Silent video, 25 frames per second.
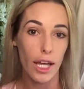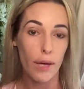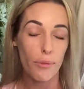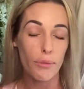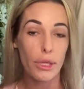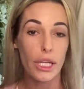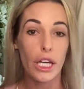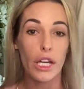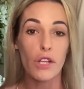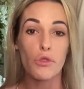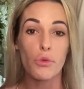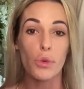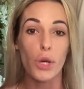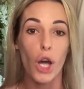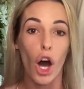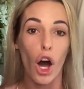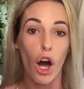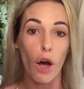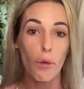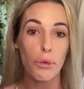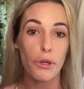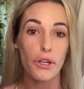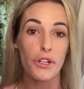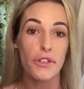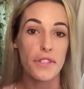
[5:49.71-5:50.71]
because we
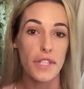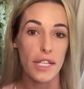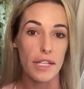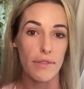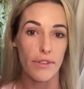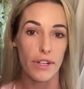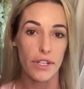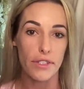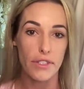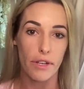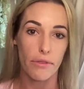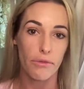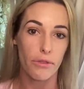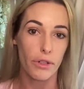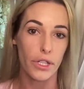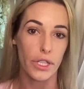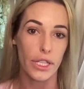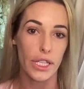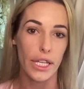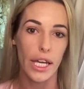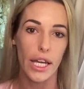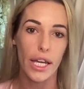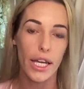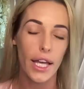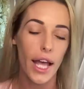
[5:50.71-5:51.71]
all perceive it
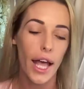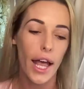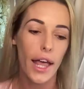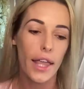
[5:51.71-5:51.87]
differently.